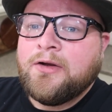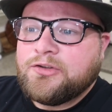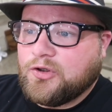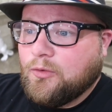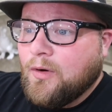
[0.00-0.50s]

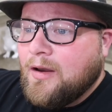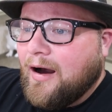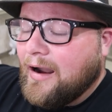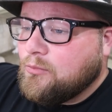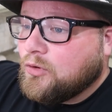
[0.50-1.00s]
So
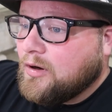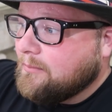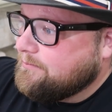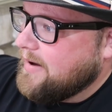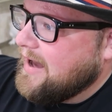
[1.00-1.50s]
I will
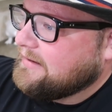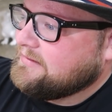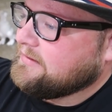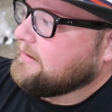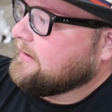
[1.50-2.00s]
come back
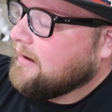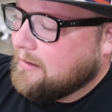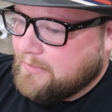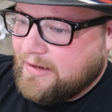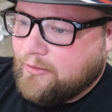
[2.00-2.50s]
to the
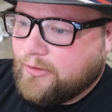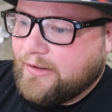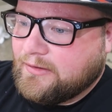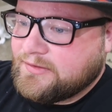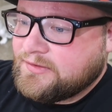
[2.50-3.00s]
common
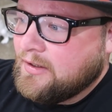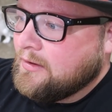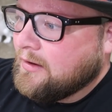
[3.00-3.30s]
areas.